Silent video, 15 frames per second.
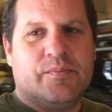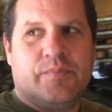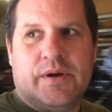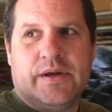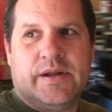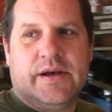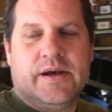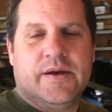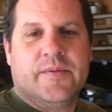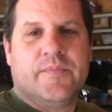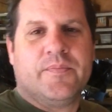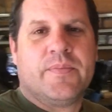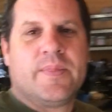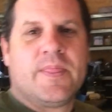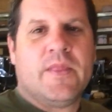But
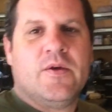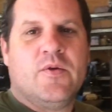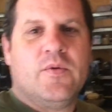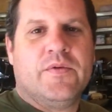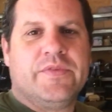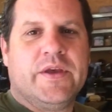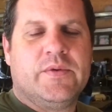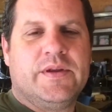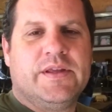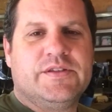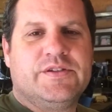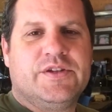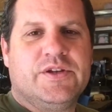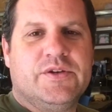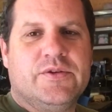um, one thing we
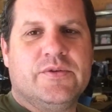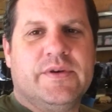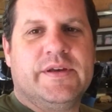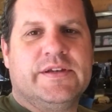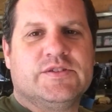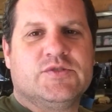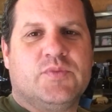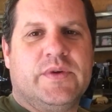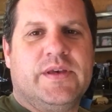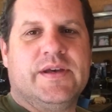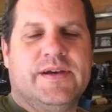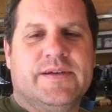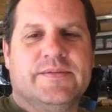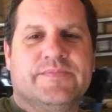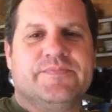did do is we,
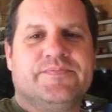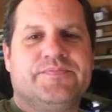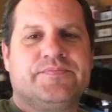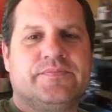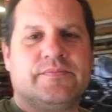um,